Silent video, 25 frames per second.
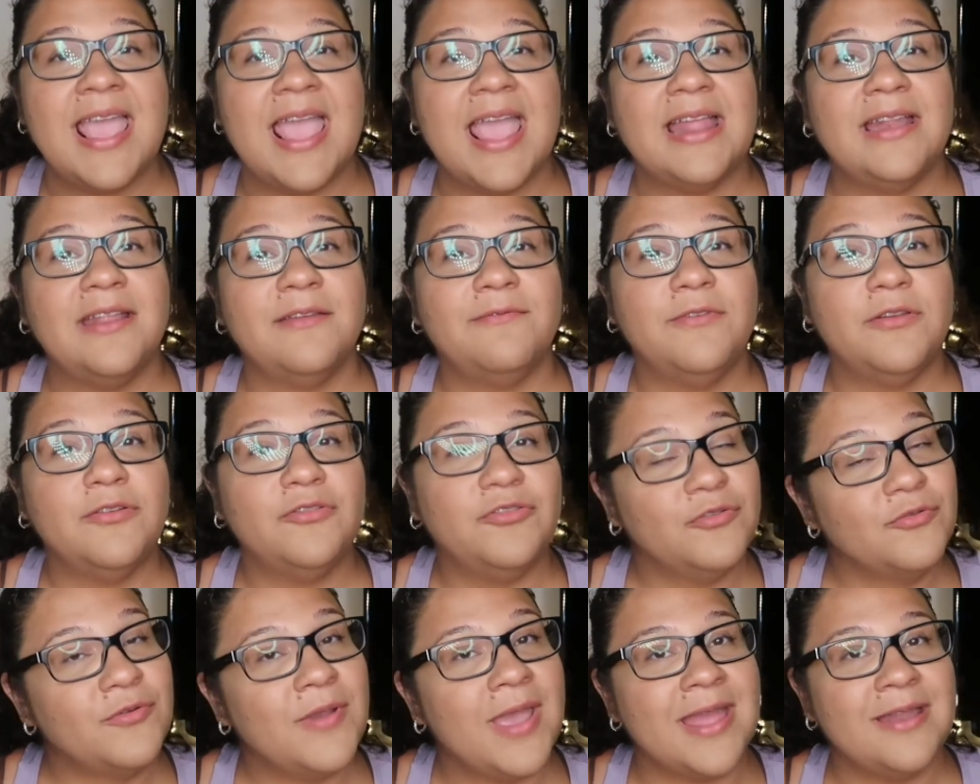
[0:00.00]
And if you
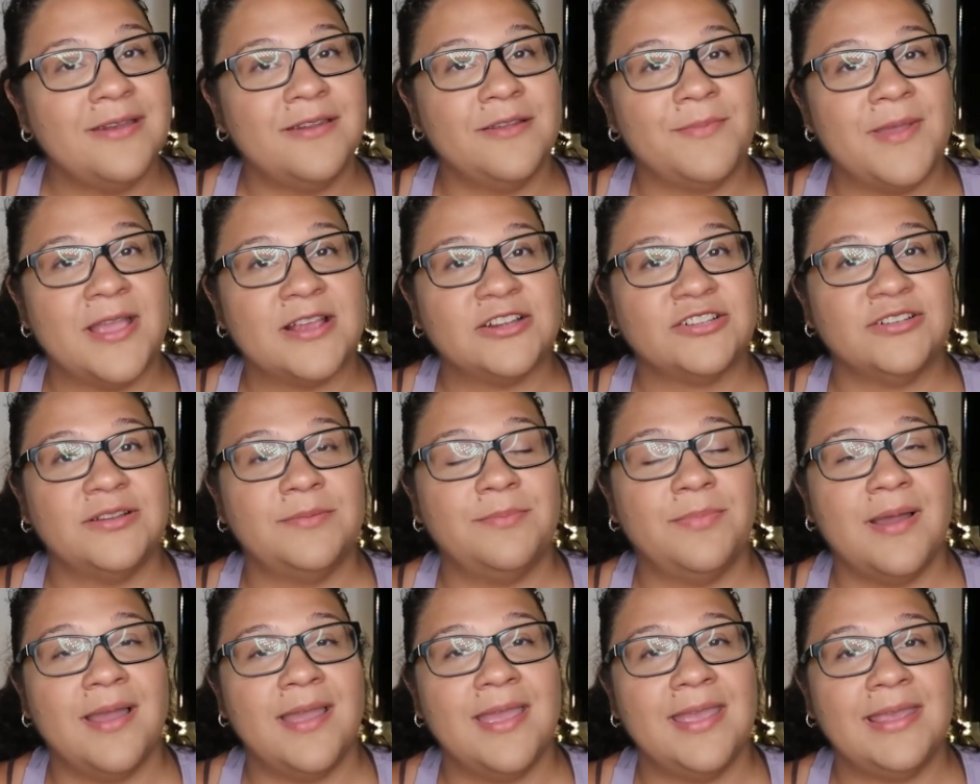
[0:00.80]
do end up actually
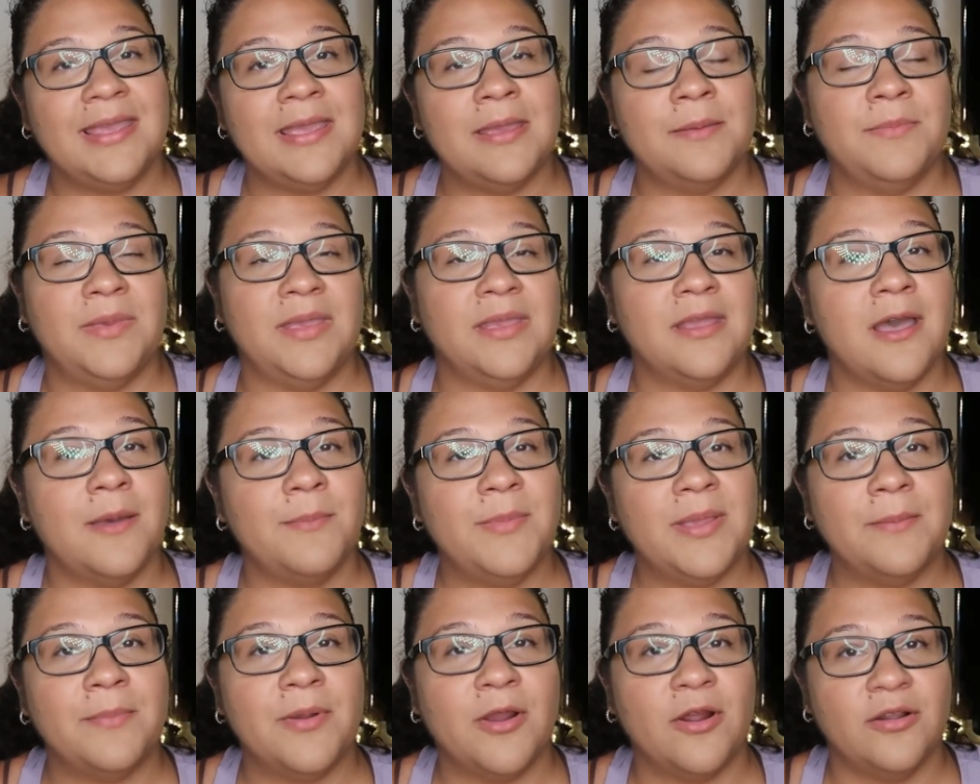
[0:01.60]
buying it and
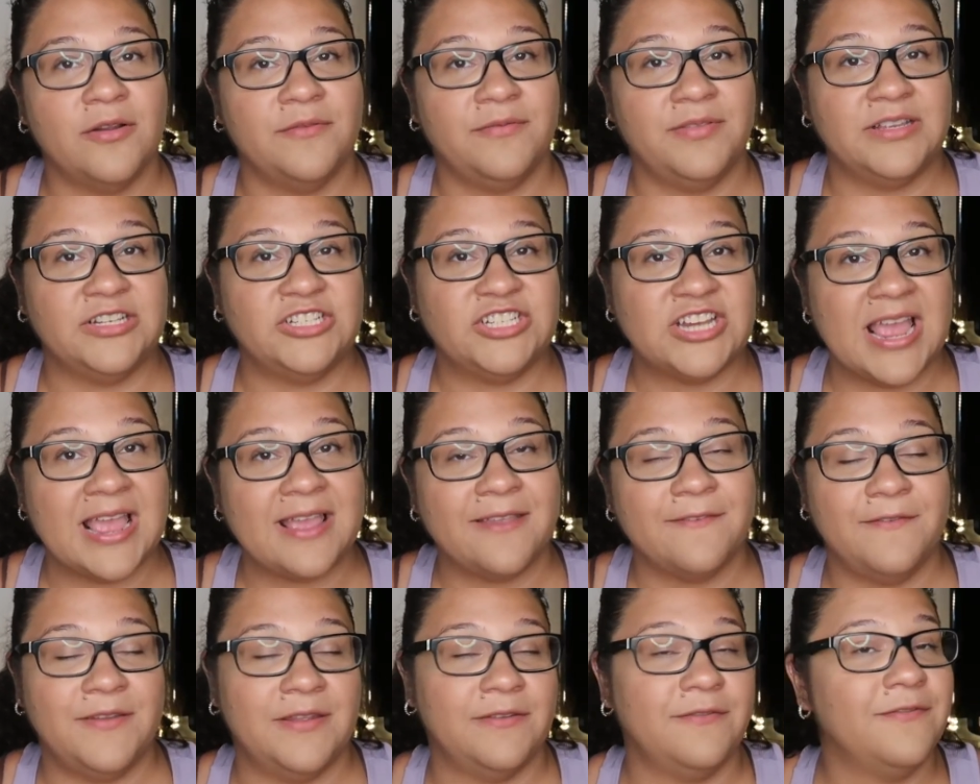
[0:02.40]
becoming part of the
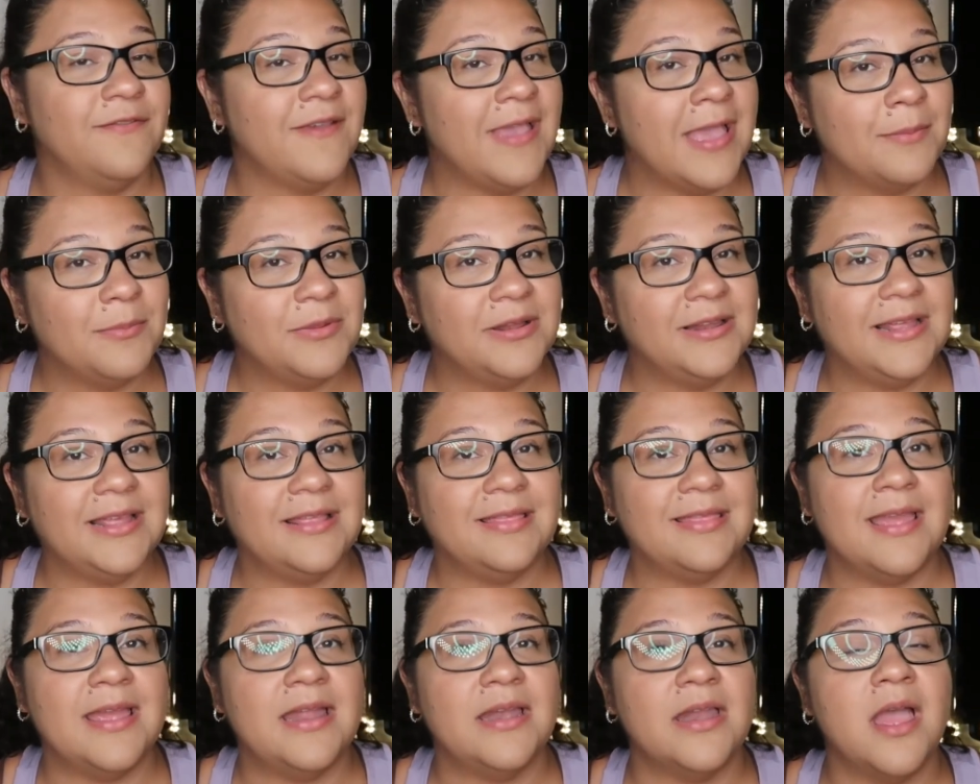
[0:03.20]
JacFit family,
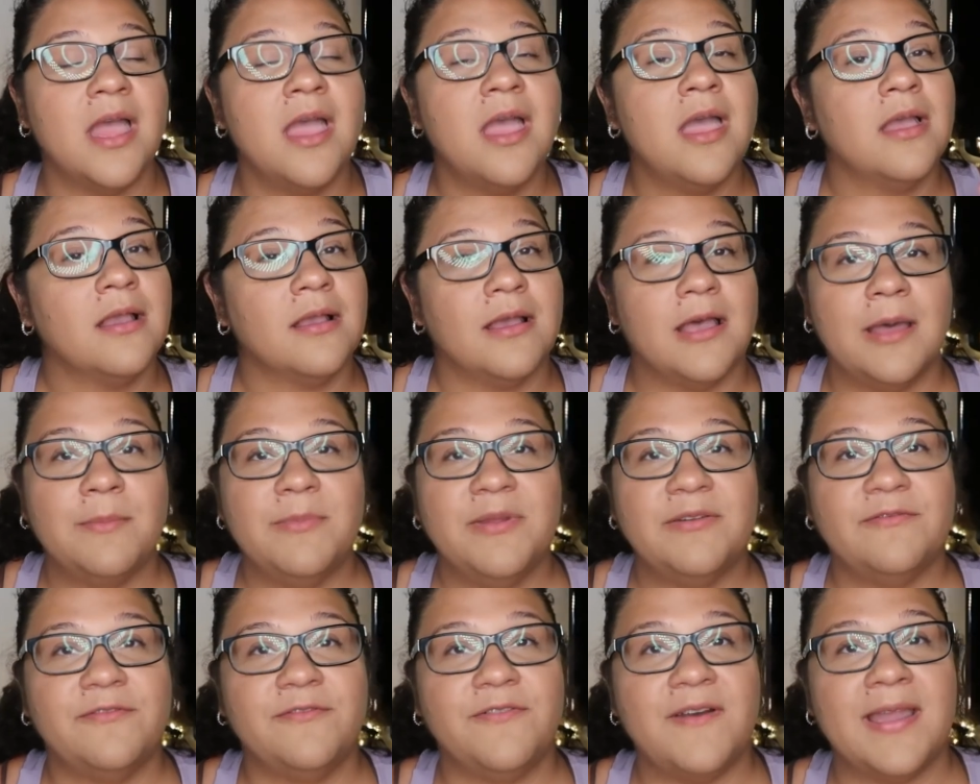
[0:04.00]
then come
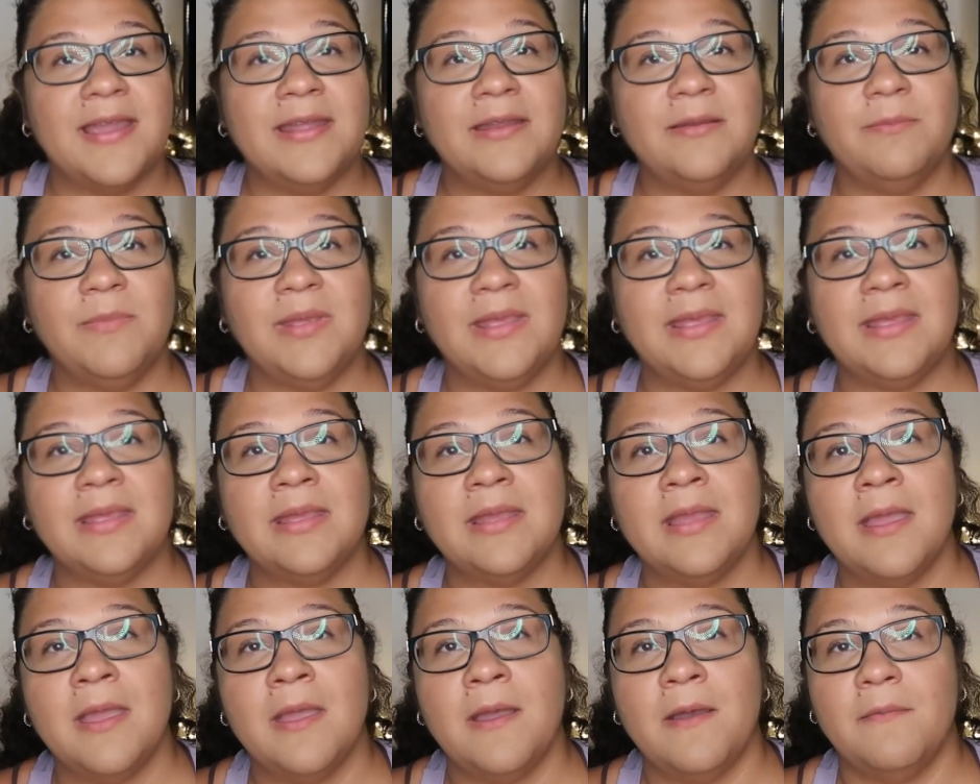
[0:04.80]
and find
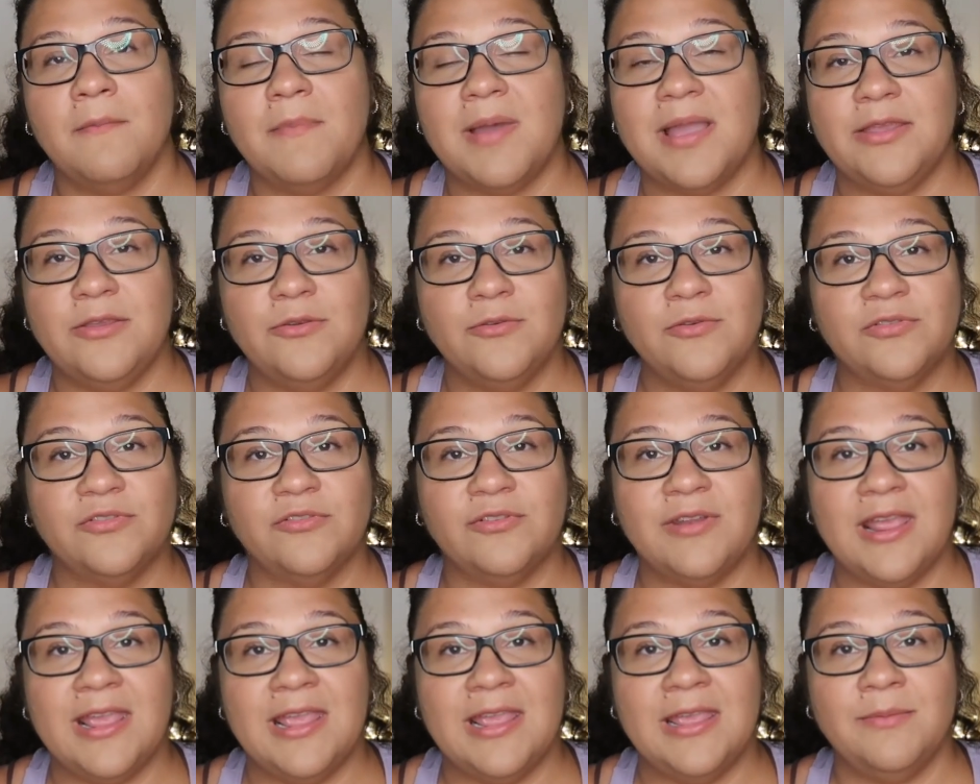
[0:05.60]
me. My
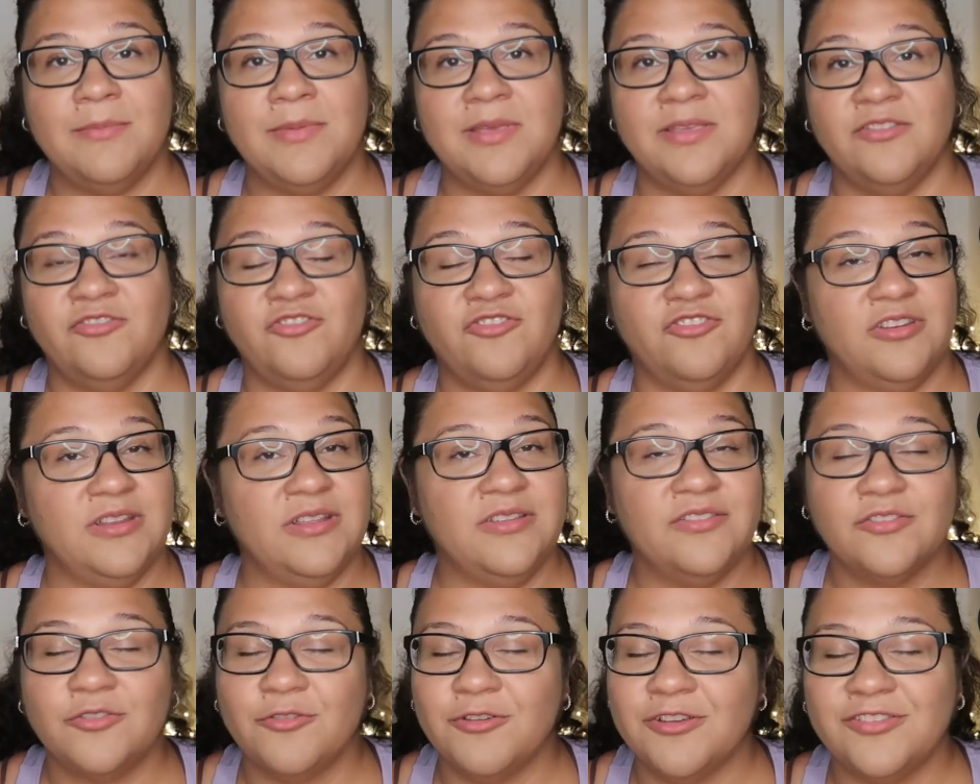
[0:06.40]
username is
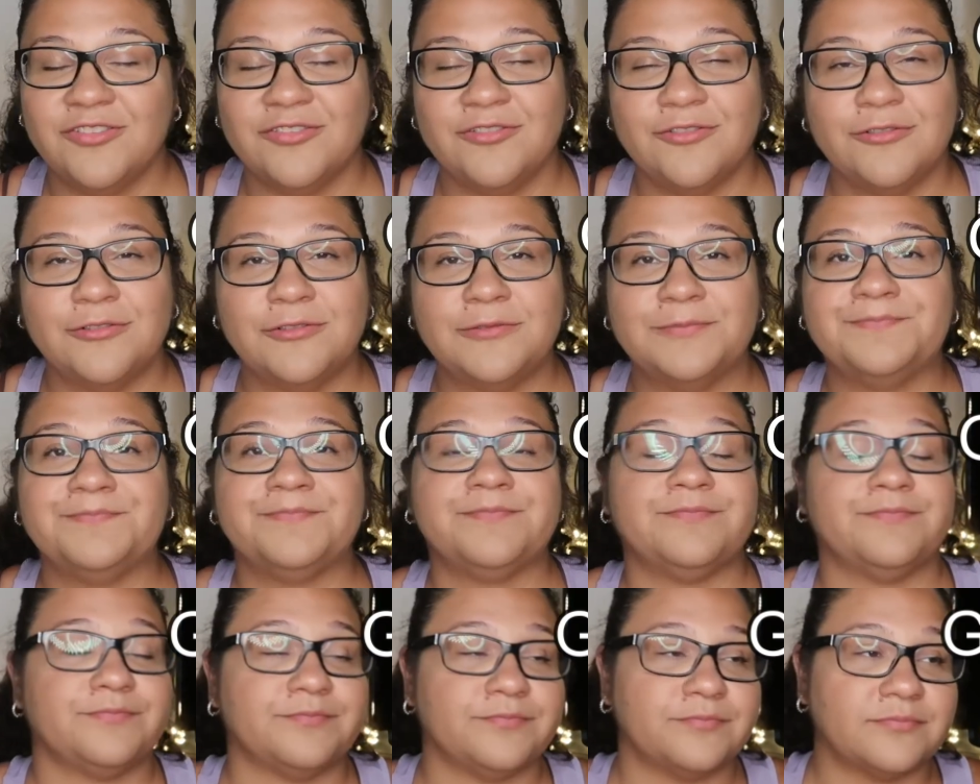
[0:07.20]
Genise Krystal
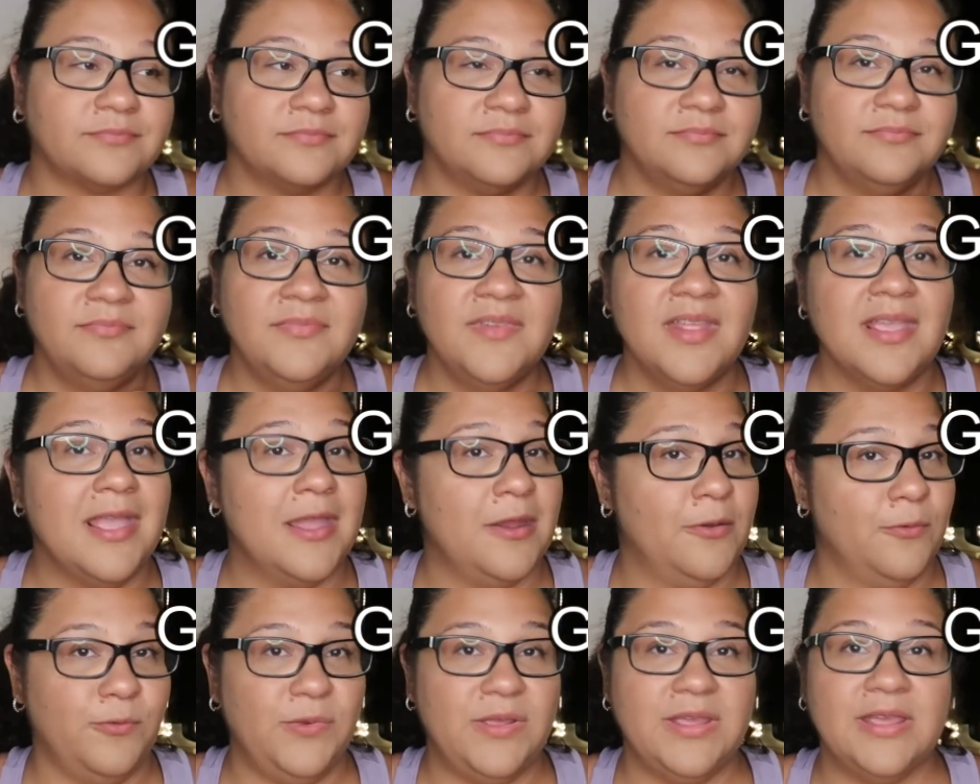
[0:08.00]

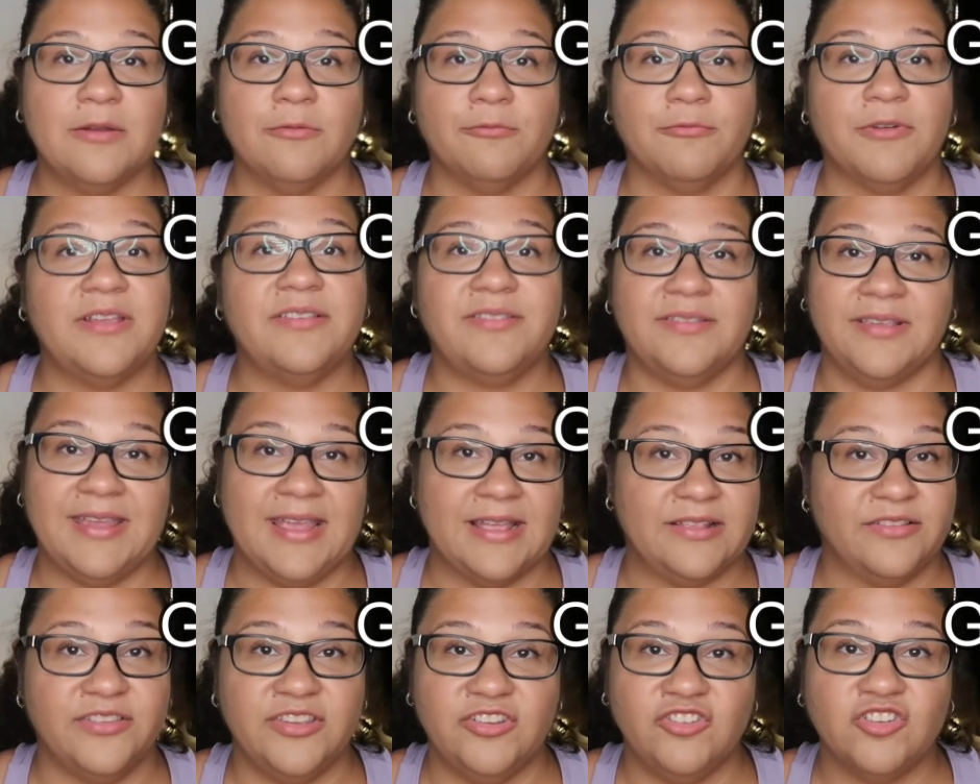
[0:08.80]
and we can race
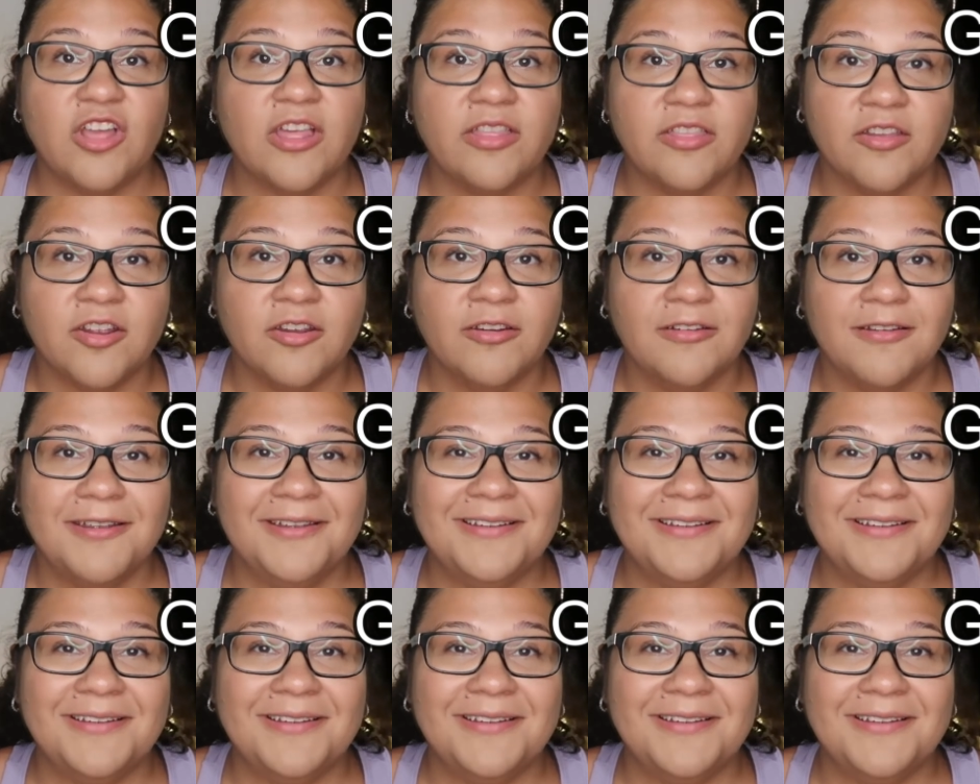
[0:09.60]
against each other.